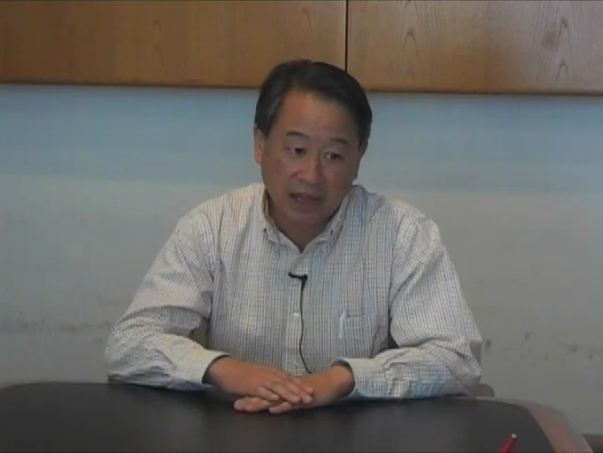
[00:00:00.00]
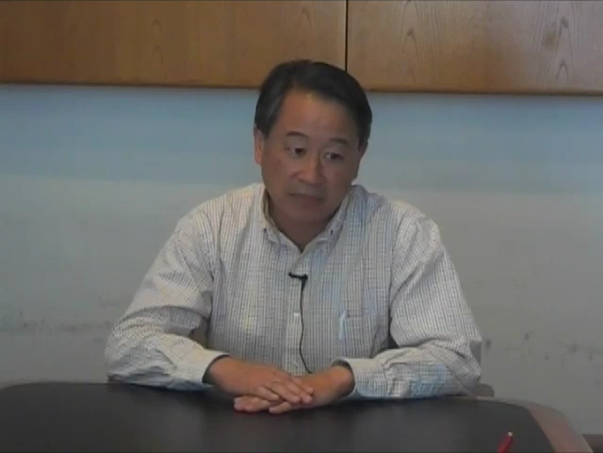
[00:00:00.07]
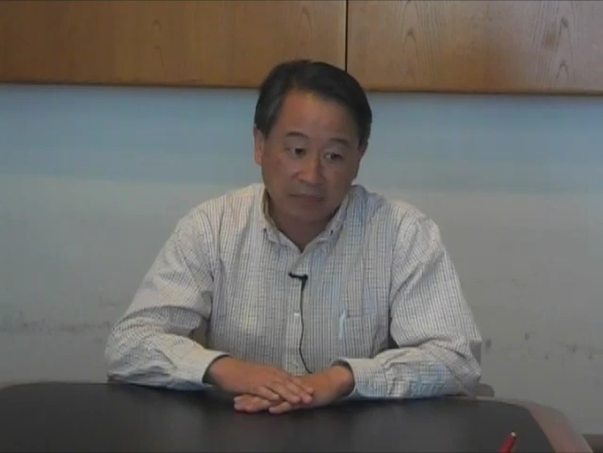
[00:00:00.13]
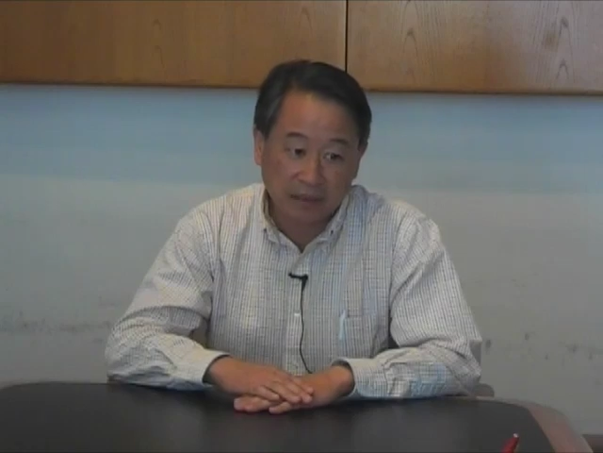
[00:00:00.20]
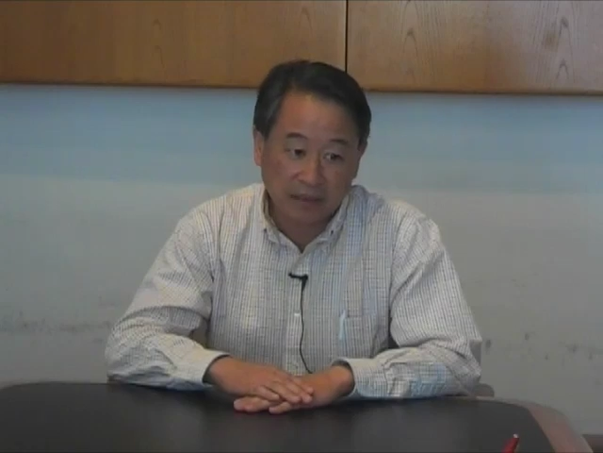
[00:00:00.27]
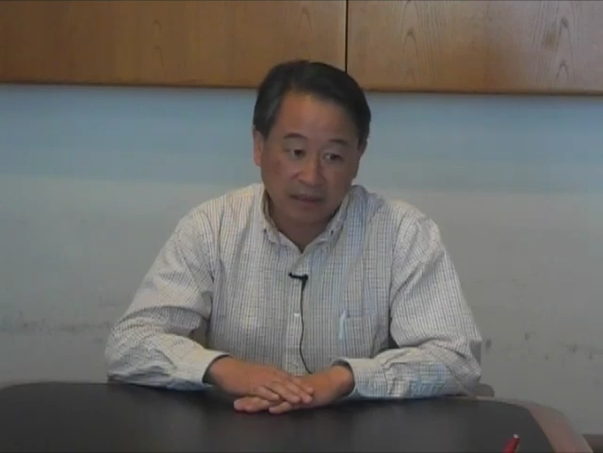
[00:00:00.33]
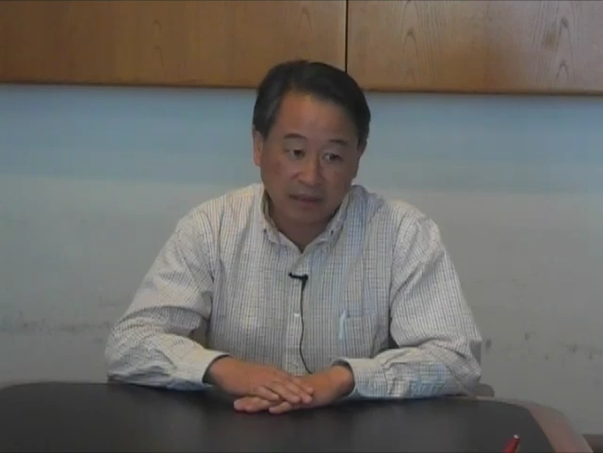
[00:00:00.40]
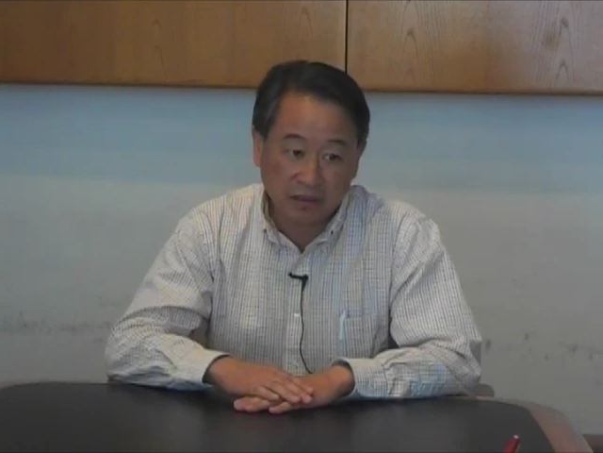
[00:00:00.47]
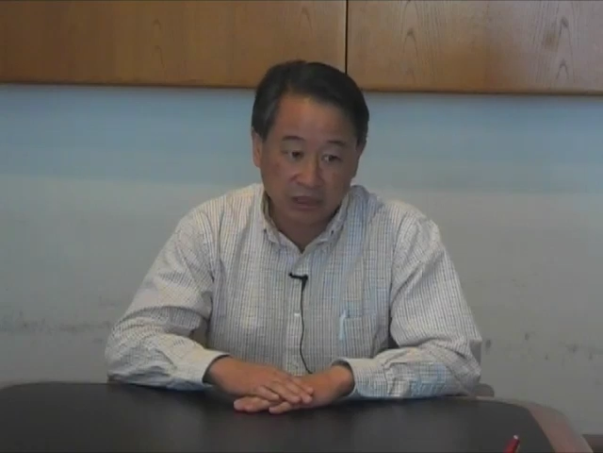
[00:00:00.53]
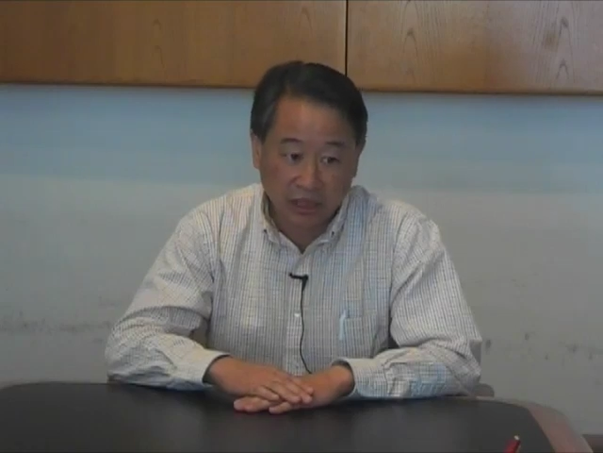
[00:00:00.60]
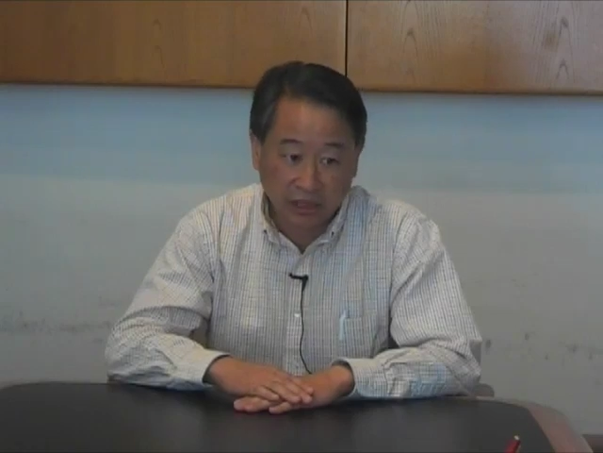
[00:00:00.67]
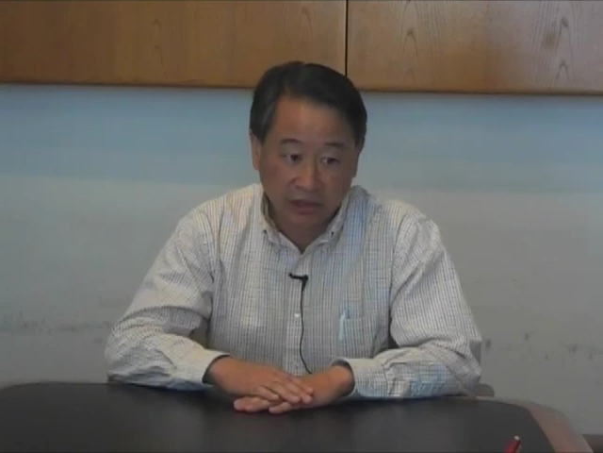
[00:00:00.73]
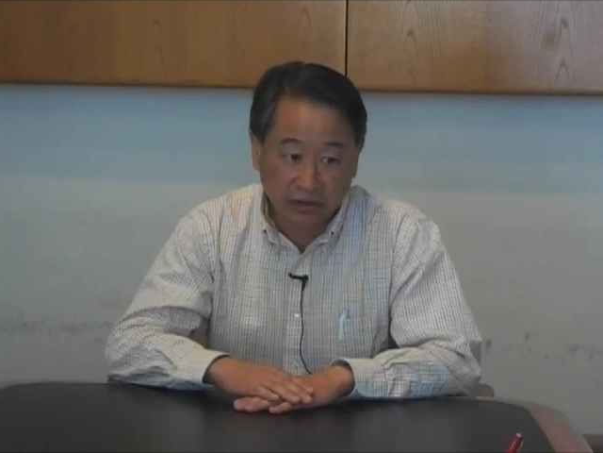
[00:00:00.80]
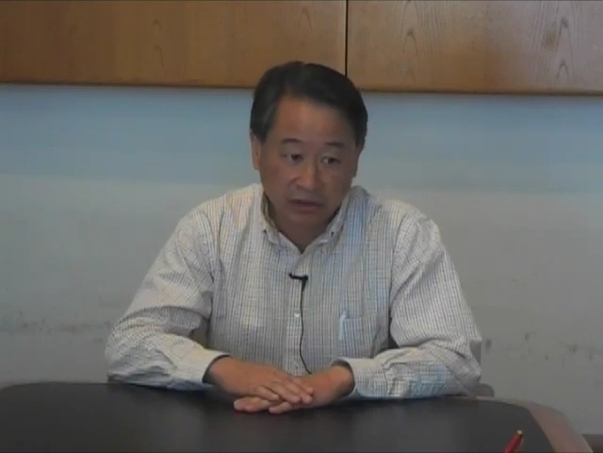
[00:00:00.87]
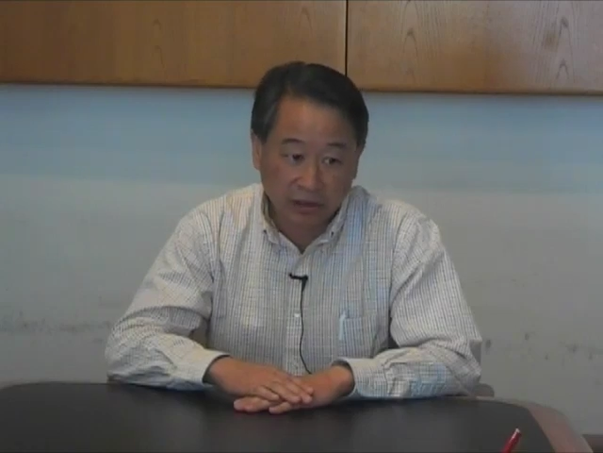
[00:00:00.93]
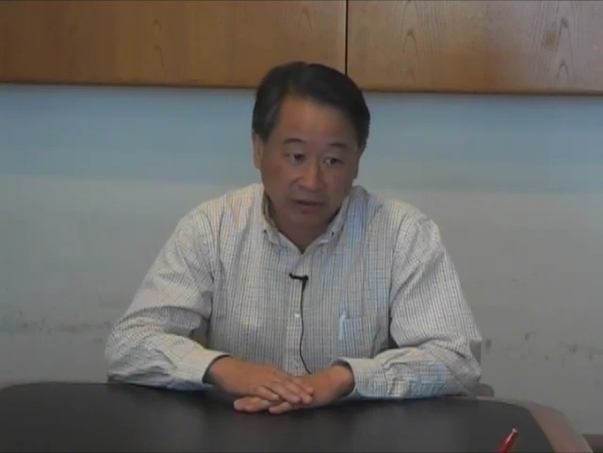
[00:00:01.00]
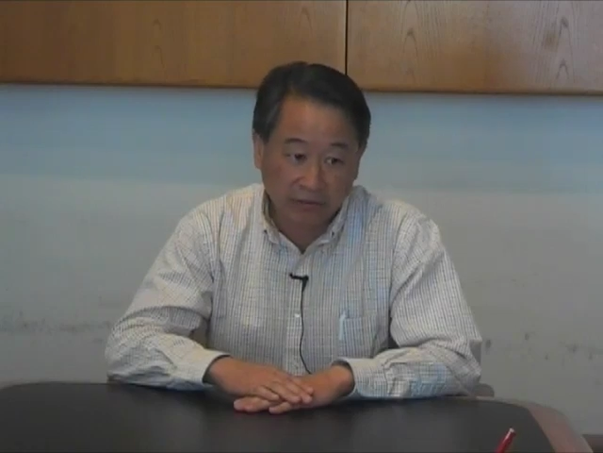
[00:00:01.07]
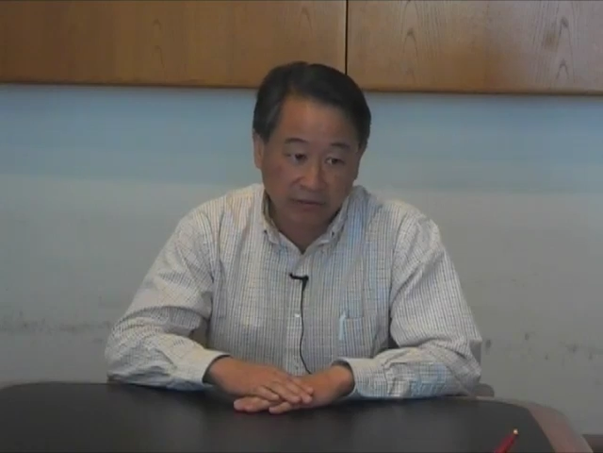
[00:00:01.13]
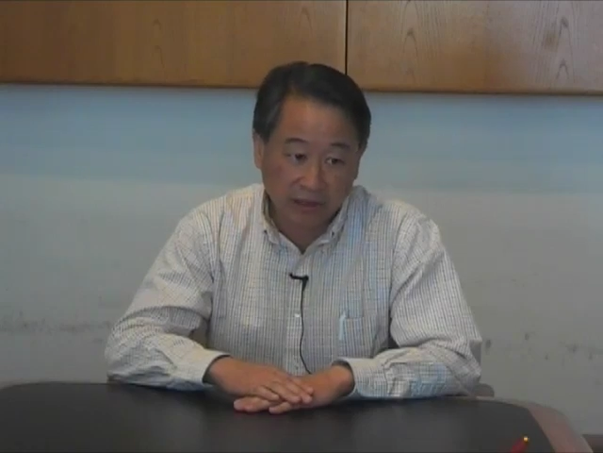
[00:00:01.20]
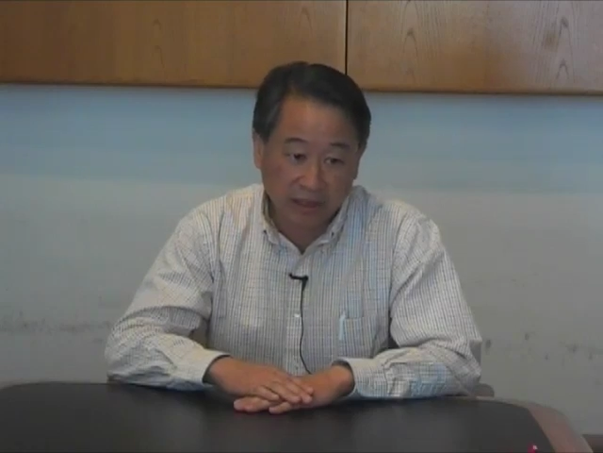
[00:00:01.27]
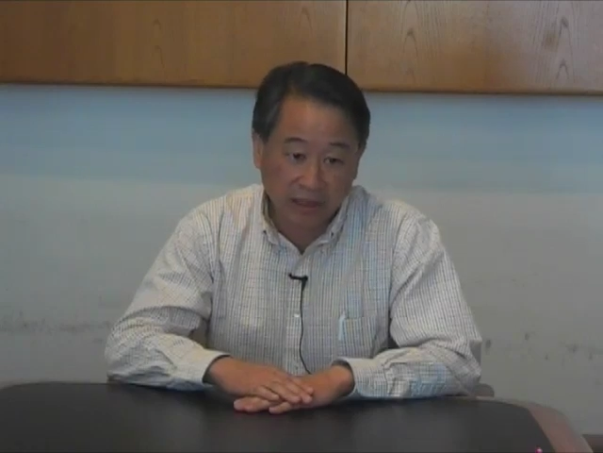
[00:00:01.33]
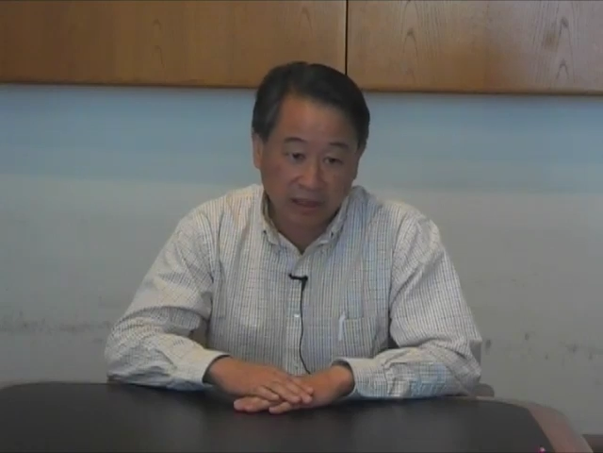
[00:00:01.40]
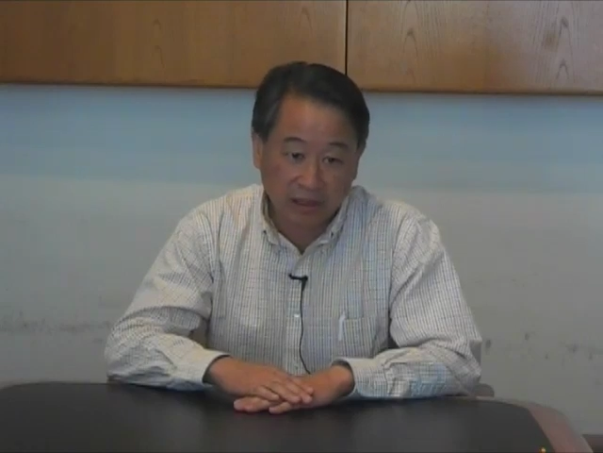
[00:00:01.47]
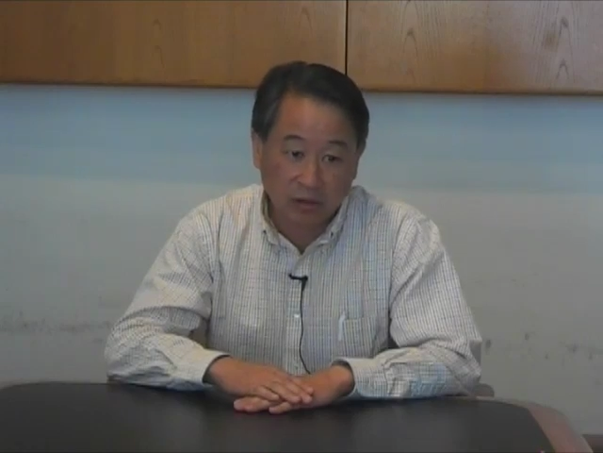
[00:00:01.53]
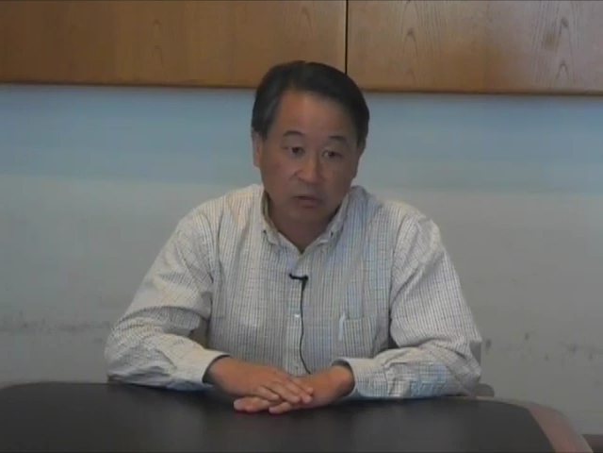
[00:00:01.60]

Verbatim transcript: I've been chair of the